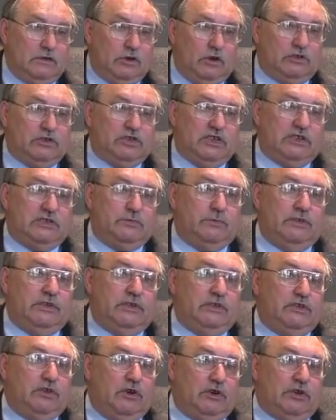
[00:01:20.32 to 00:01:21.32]
not just with
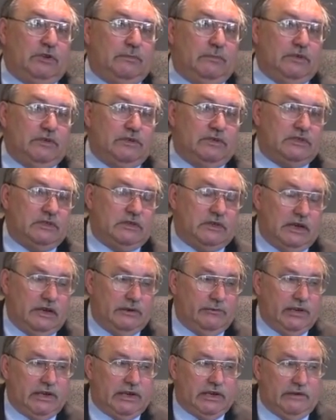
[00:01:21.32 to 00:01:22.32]
the documents that I
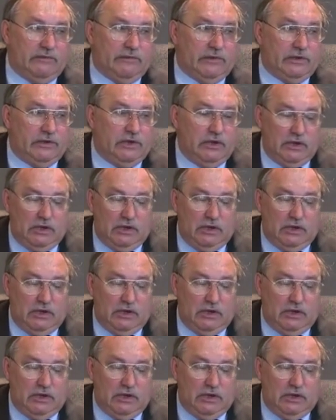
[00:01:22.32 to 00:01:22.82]
recovered